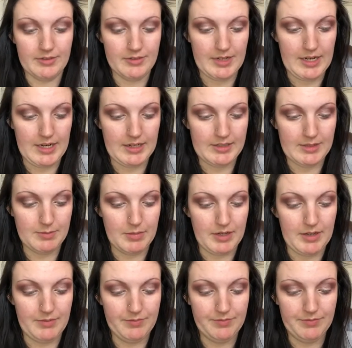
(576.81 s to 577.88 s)
next,
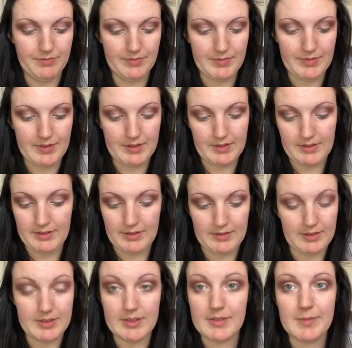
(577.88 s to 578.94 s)
but
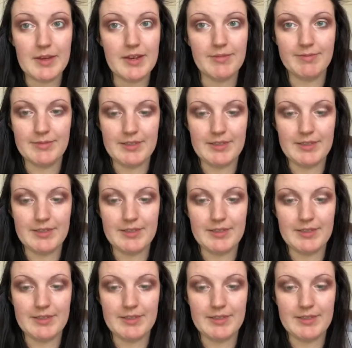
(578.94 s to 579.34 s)
this is me.